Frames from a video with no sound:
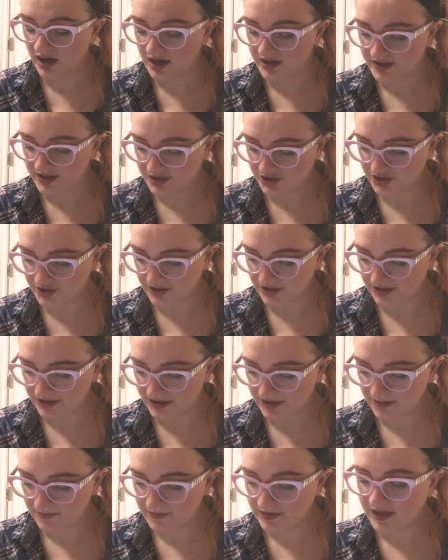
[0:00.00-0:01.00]

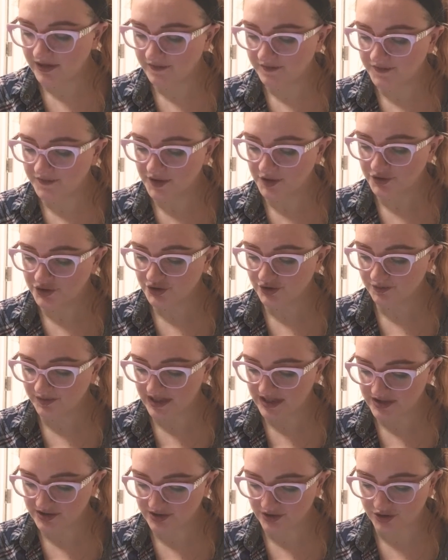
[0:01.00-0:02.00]
Additionally, future
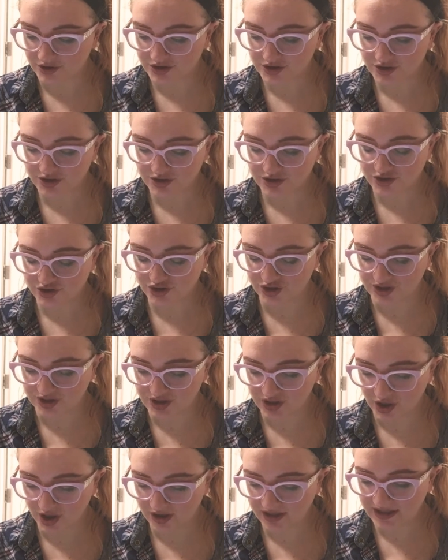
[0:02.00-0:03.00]
research should
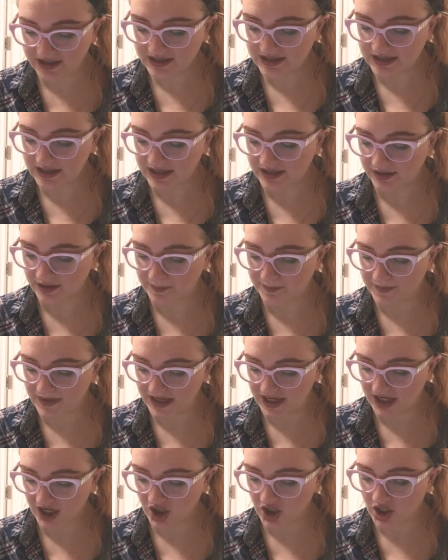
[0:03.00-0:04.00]
target and
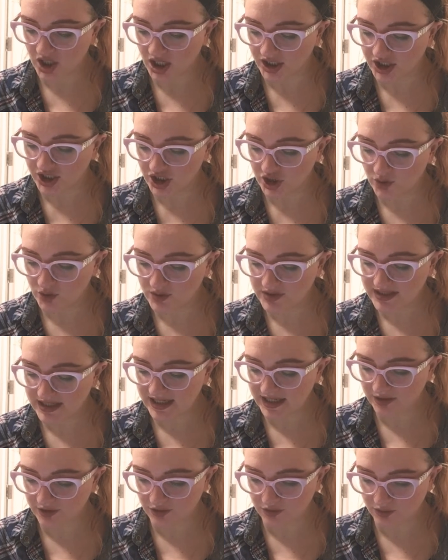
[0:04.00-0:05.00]
compare acute
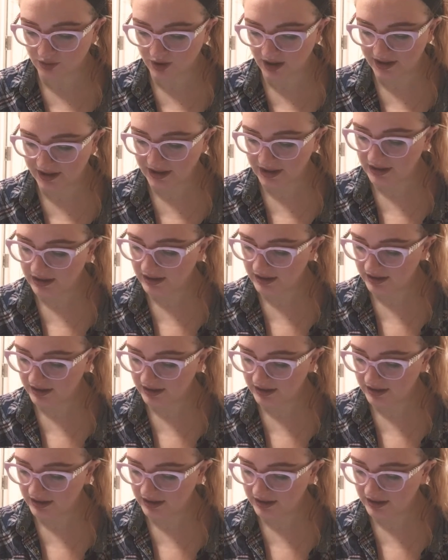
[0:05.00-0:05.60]
and chronic